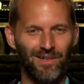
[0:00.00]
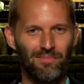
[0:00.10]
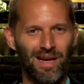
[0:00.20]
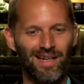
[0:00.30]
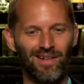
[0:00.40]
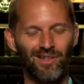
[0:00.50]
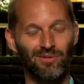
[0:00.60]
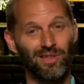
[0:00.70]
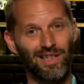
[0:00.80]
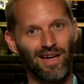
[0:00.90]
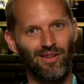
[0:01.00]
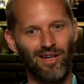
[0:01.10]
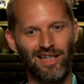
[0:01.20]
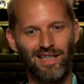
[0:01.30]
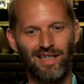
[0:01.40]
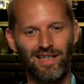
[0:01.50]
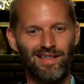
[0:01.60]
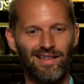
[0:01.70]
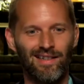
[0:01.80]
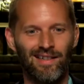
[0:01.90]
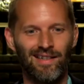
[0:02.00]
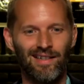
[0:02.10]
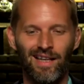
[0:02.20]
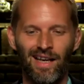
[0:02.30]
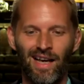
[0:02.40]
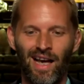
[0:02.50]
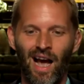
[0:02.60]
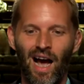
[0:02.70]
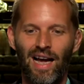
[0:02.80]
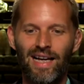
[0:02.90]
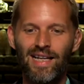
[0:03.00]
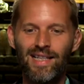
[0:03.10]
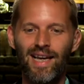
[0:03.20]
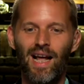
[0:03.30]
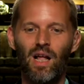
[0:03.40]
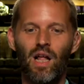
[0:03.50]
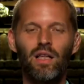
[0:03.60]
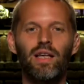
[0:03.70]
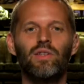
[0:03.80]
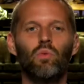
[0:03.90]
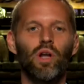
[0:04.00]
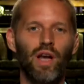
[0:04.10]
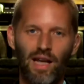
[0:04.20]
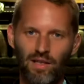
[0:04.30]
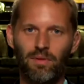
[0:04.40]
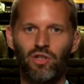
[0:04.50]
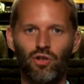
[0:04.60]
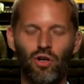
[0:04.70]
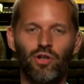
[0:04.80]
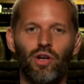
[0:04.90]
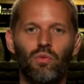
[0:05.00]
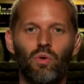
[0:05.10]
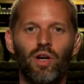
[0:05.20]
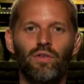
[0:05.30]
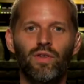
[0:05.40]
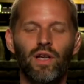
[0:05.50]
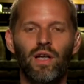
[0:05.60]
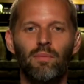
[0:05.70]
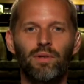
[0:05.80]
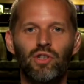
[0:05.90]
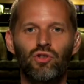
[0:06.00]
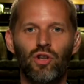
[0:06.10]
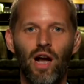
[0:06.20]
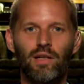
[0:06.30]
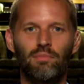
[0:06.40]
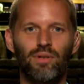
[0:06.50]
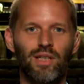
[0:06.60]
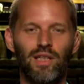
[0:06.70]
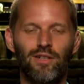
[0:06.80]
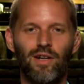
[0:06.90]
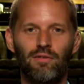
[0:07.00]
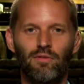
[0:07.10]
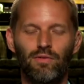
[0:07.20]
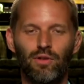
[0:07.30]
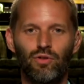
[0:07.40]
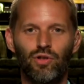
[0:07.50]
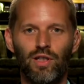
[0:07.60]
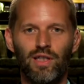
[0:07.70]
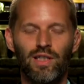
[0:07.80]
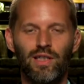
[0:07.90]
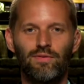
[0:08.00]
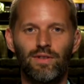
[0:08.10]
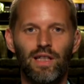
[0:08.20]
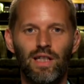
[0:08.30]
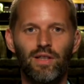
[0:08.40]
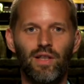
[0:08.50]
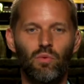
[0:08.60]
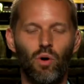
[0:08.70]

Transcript: Maker. So we'll see how long he stays there. That's funny. Uh, Intel is one, of, as I mentioned earlier, one of the companies trying to bring the internet revolution in TV. They want to